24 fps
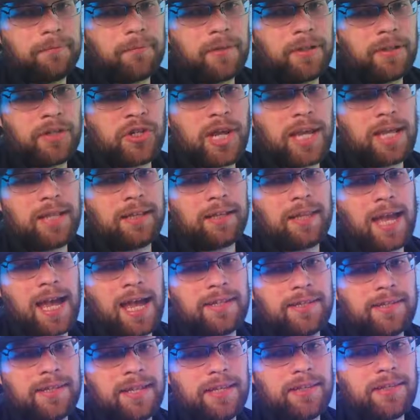Jake Ladd
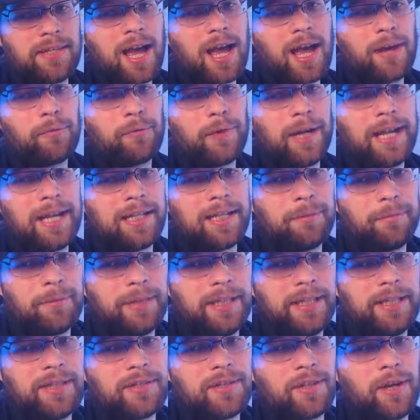says, not randomly,
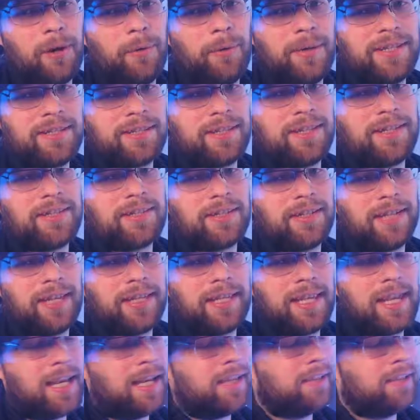it's always listening. Yeah.